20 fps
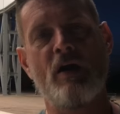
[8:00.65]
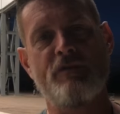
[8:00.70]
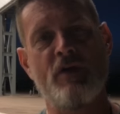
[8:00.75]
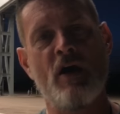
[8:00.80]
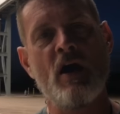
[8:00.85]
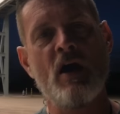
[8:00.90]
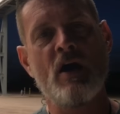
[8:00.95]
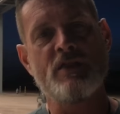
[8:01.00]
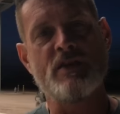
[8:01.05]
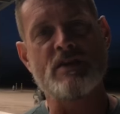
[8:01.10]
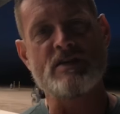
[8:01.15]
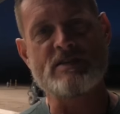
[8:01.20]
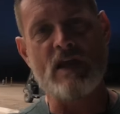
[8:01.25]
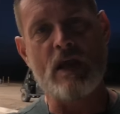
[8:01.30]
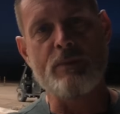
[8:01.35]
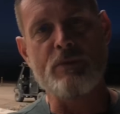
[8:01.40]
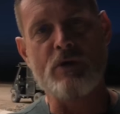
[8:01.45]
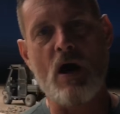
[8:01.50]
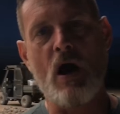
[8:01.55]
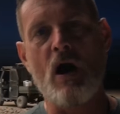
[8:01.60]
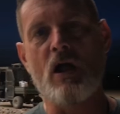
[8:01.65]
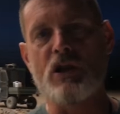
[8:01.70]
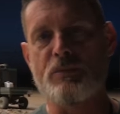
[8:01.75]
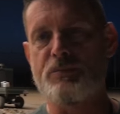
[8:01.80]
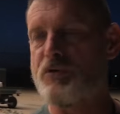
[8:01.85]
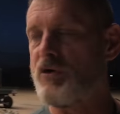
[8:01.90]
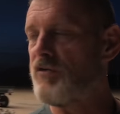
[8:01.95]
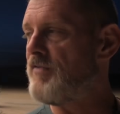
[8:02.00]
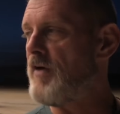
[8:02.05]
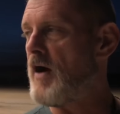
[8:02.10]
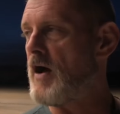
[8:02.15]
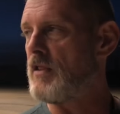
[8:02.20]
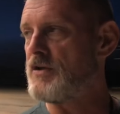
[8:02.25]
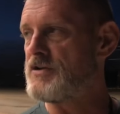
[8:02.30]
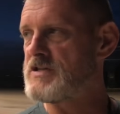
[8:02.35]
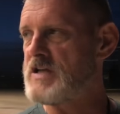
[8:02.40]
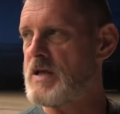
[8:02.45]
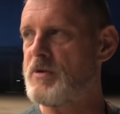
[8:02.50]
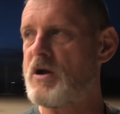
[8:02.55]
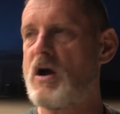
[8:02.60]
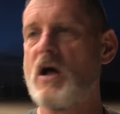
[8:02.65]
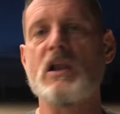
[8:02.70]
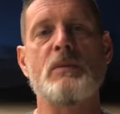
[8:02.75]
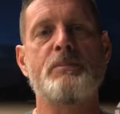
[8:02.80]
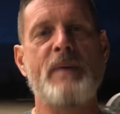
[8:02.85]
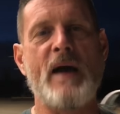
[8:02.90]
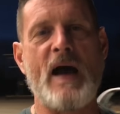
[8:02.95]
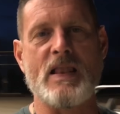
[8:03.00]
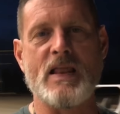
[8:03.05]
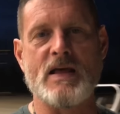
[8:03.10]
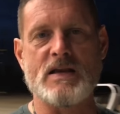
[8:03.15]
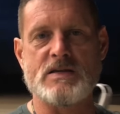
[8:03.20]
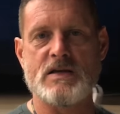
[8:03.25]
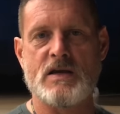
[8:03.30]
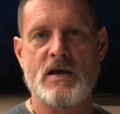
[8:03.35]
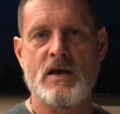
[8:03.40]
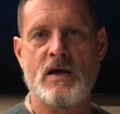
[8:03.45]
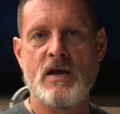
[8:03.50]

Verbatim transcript: have the same color profile, the same color palette.